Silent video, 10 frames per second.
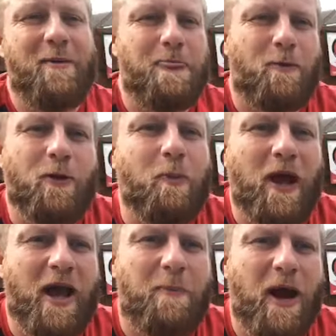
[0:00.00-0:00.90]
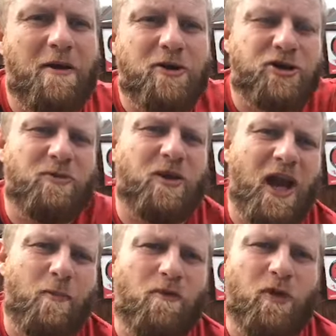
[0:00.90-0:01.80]
I'm gonna play our pirate ship
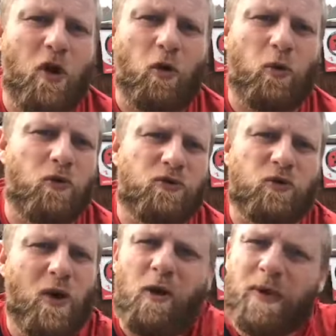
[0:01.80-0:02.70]
game with the older ones as well,